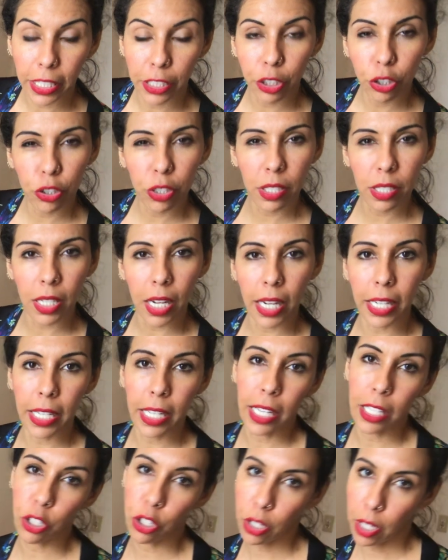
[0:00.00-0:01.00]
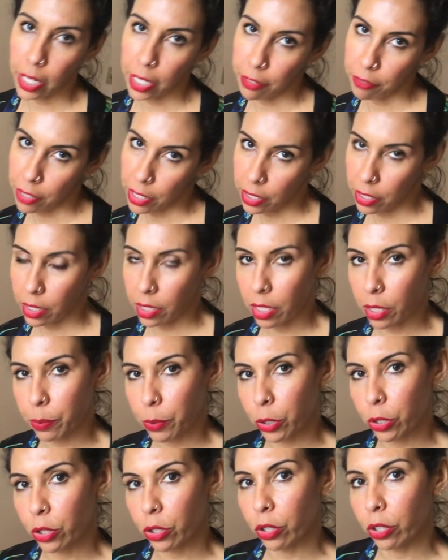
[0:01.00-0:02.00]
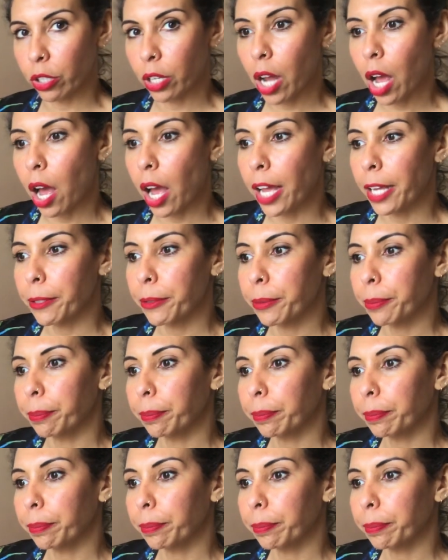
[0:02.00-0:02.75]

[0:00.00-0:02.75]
And you're deciding, should I invest in this person or not?